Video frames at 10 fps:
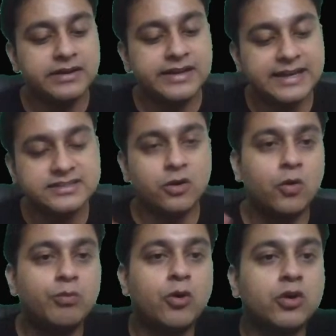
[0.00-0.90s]
guys,
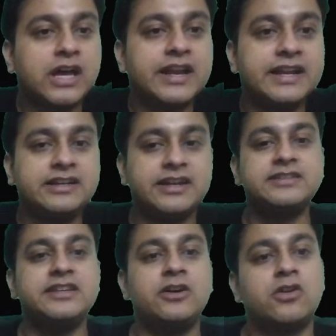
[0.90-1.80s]
both are
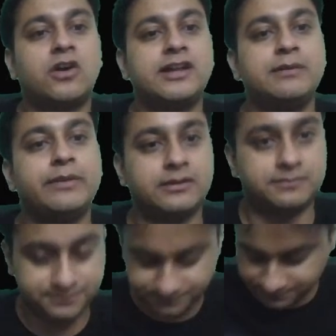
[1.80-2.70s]
increasing or not? Tell me.
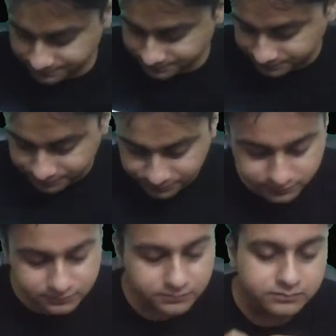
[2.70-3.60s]
Hmm.
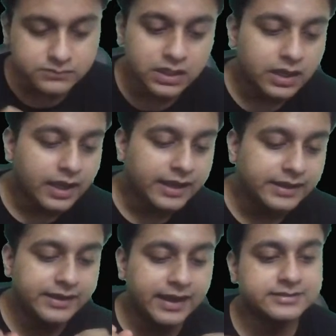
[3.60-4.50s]

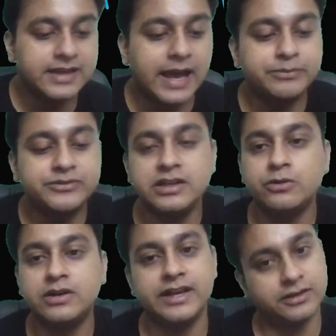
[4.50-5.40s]
Yes,
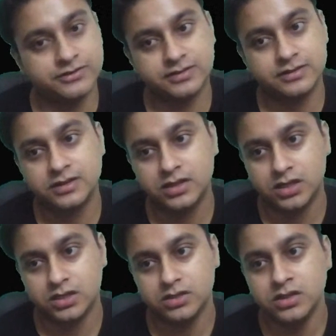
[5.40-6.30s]
absolutely yes.
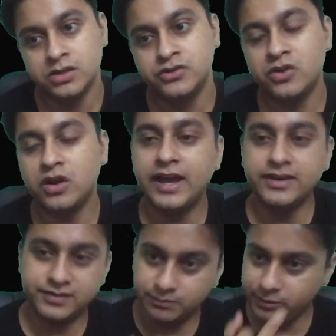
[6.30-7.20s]
So
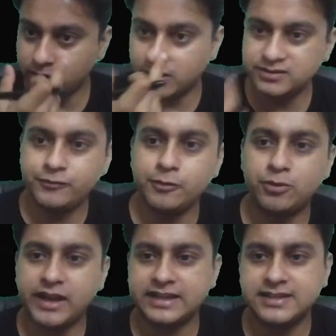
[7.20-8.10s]
guys, because if you put
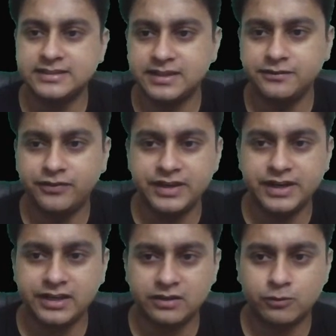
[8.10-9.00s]
x as
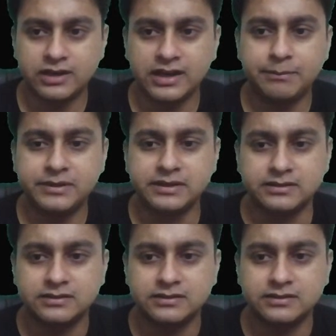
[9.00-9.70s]
infinity, what will happen?